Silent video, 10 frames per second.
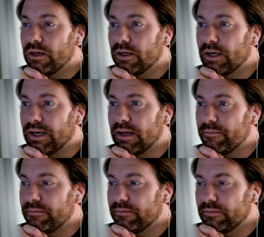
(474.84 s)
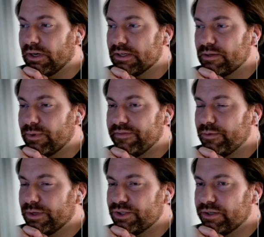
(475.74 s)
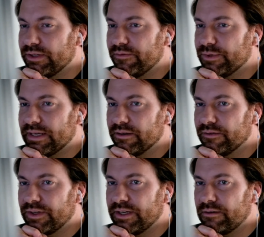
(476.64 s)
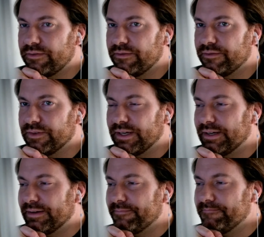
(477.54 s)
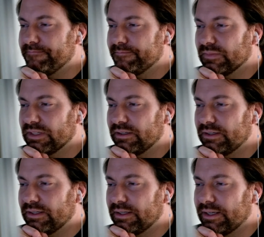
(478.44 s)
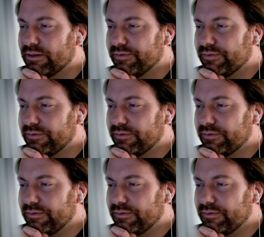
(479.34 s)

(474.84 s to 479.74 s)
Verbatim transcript: Um, honestly, Wayne, if you want to join it even without your video, if you've, um, I don't know,